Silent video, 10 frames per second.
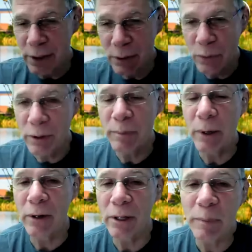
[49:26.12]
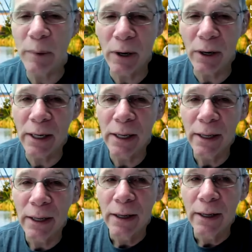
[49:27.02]
the north part of the park.
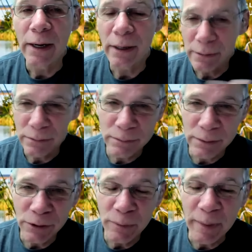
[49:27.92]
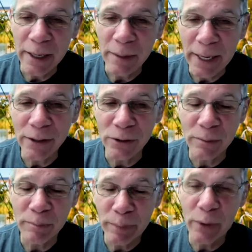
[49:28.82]
And as, as you might
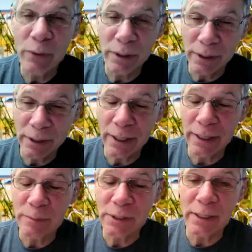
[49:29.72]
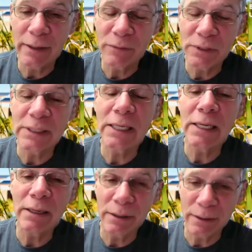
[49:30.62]
imagine, both of the times that I have
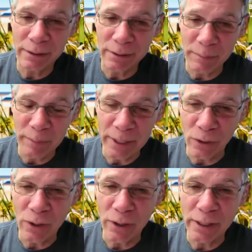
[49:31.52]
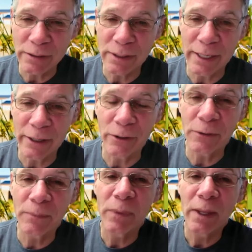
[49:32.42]
seen the meadowlarks there,
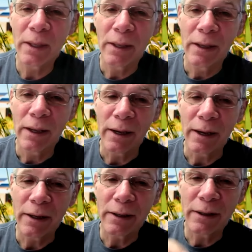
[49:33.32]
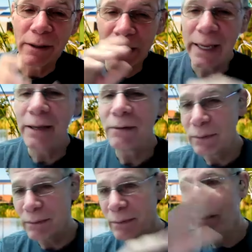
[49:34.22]
uh, they
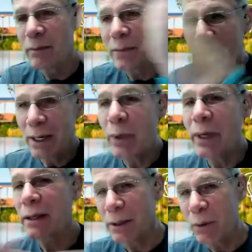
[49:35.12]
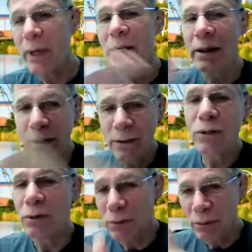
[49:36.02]
they quickly went
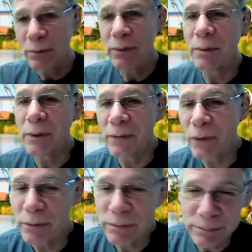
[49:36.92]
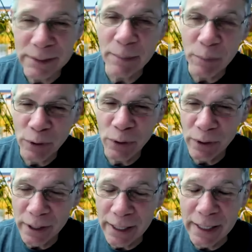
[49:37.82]
into the first opportunity
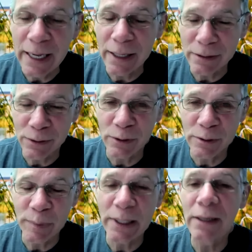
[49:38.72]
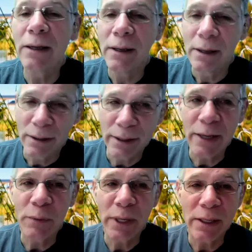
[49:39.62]
they got, so to speak.
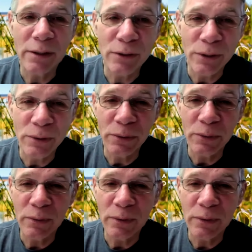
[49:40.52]
They went into